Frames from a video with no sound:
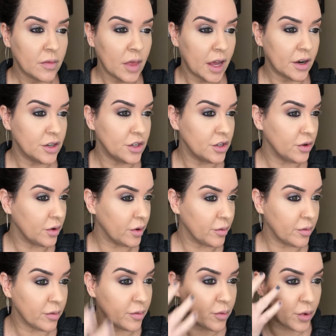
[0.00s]
how to do a
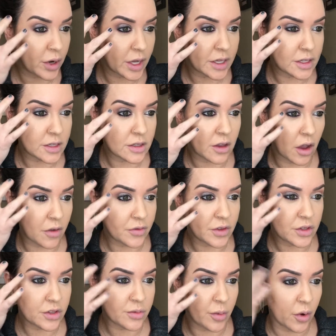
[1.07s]
pretty soft,
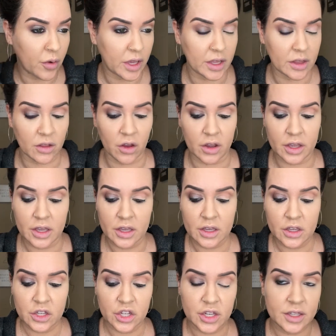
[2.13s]
smoky look.
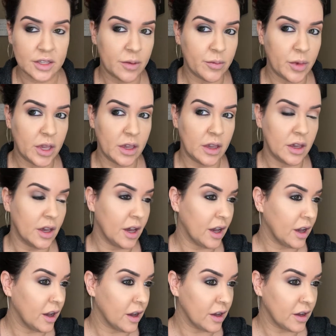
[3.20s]
She sent me
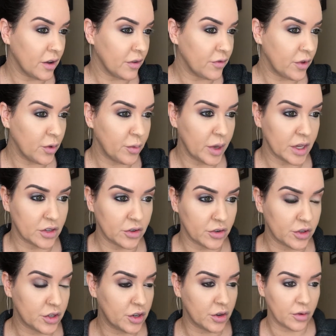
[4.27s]
a few
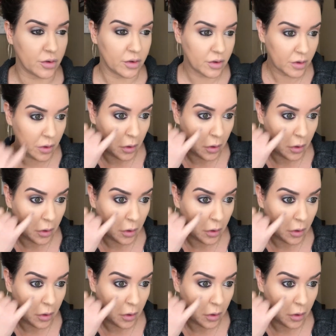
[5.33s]
pictures too,